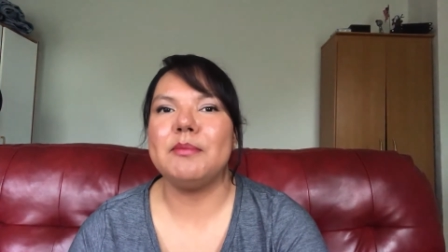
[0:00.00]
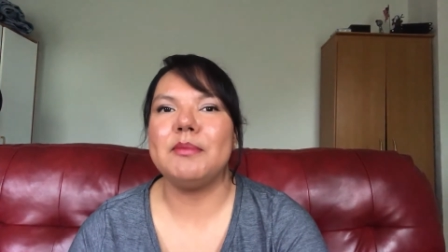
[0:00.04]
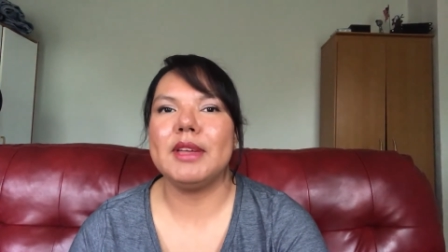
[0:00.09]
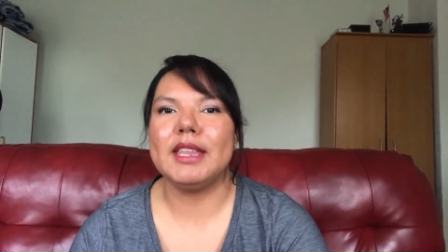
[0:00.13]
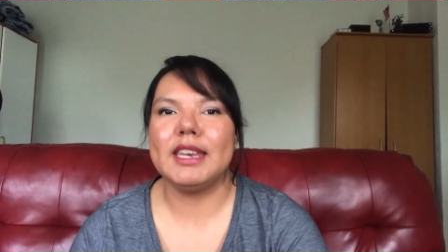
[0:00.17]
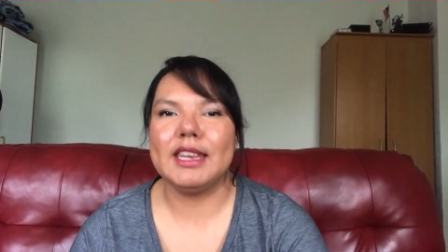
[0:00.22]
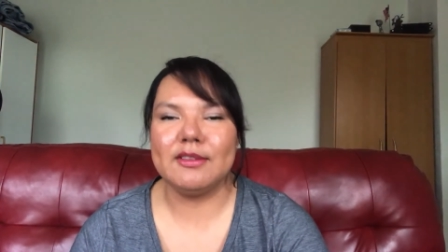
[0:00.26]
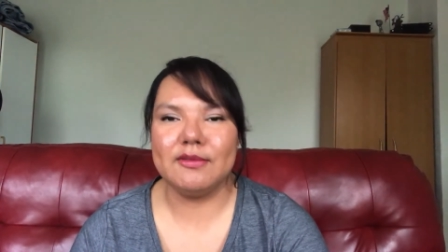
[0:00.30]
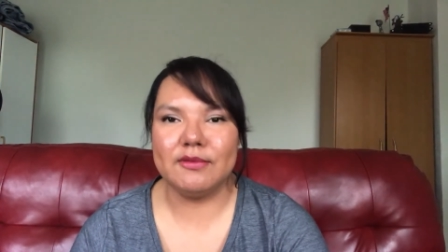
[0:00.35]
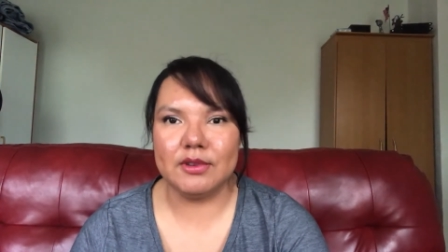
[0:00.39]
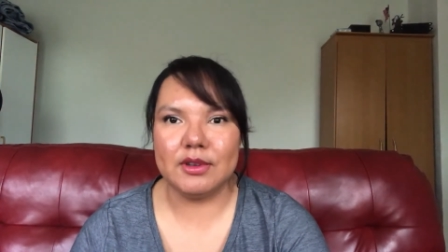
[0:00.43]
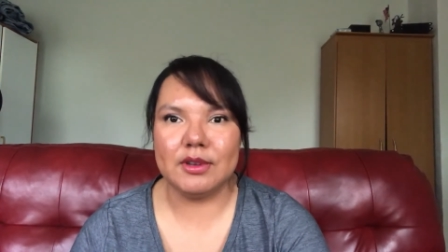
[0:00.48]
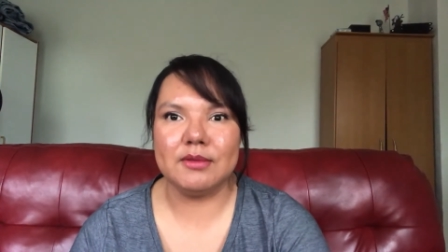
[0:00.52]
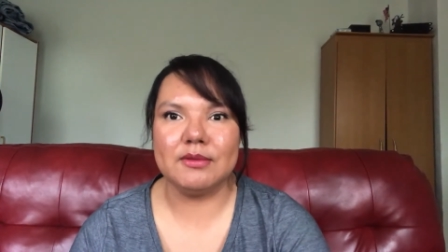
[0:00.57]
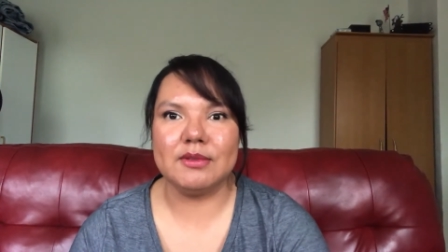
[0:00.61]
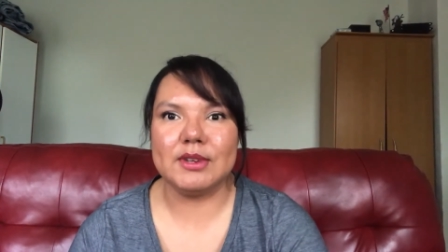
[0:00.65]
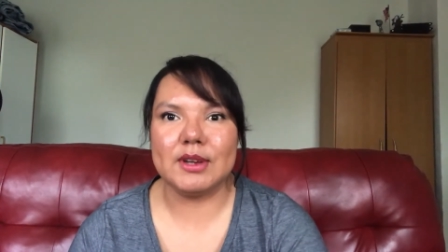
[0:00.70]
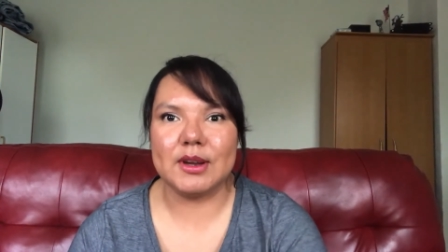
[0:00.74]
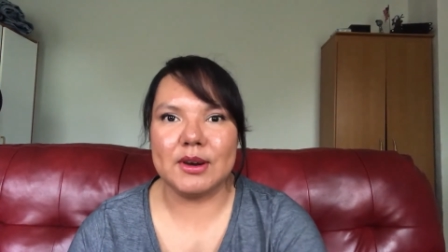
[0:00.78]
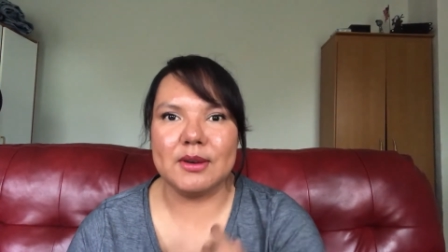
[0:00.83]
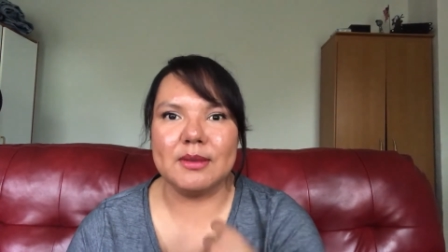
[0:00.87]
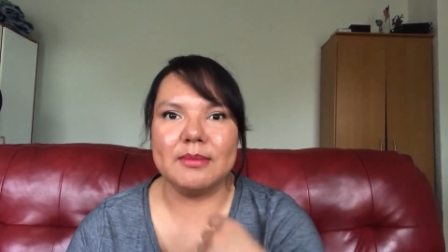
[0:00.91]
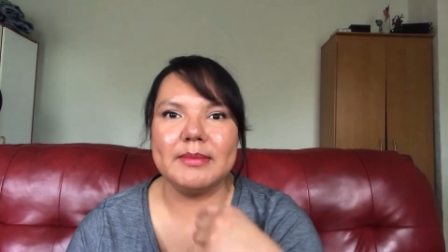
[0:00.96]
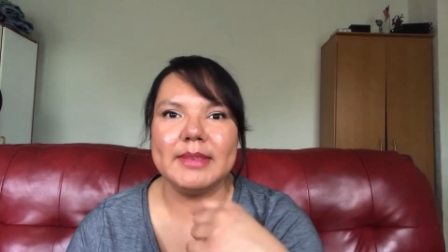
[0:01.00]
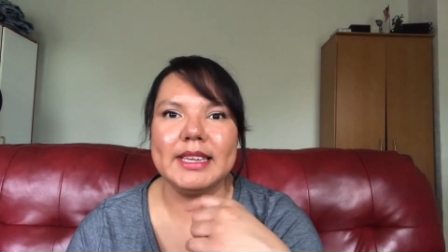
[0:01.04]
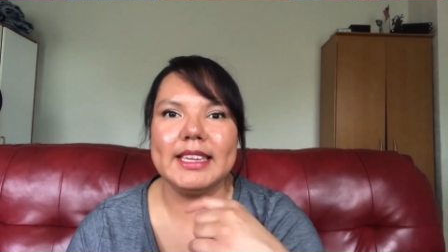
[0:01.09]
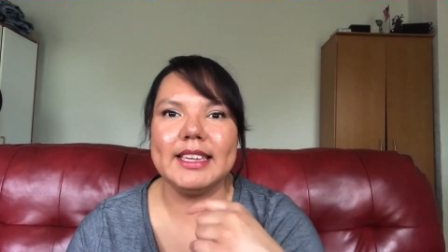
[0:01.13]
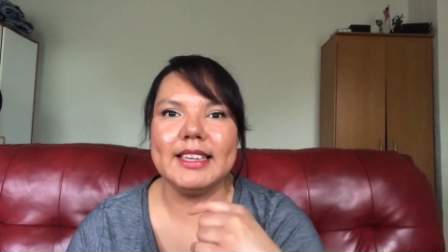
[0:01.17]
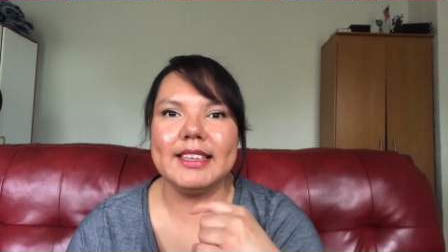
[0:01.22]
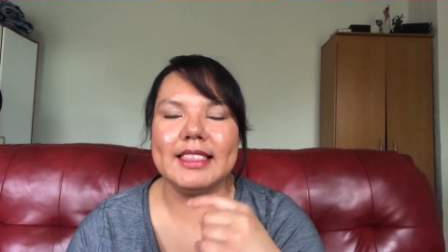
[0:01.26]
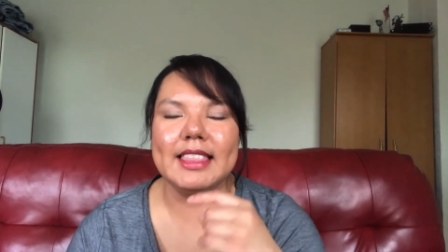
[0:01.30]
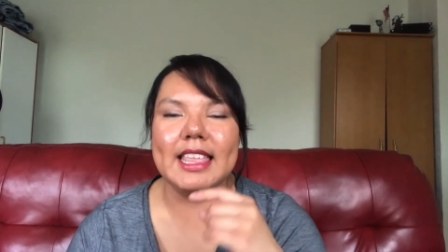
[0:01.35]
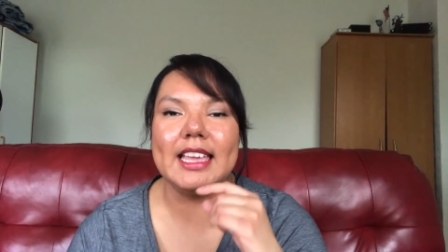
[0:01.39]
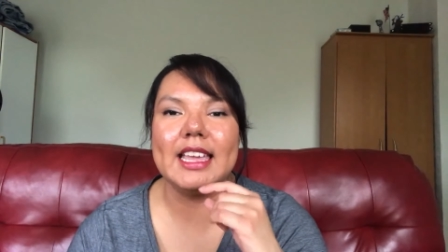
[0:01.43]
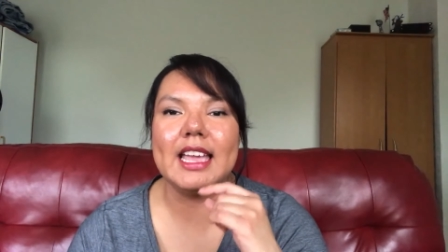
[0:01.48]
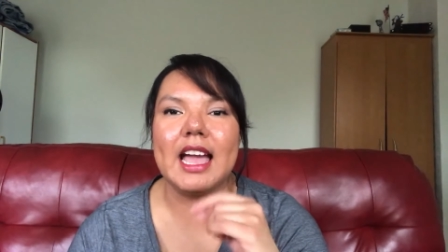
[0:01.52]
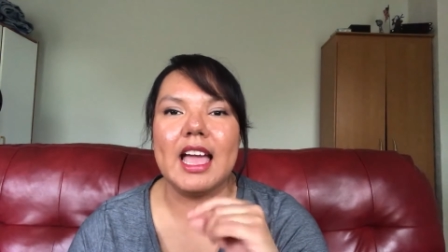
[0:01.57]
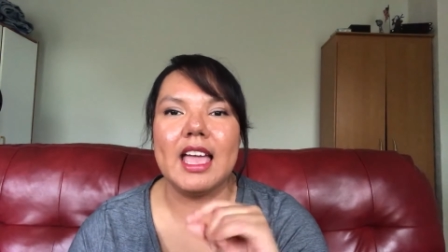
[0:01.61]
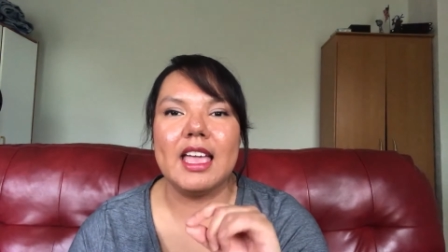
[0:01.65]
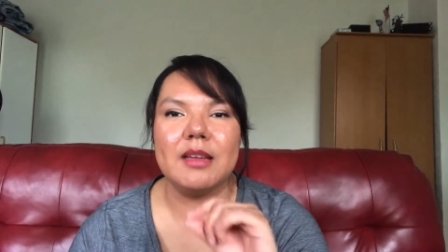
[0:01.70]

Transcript: But if you know me, like, I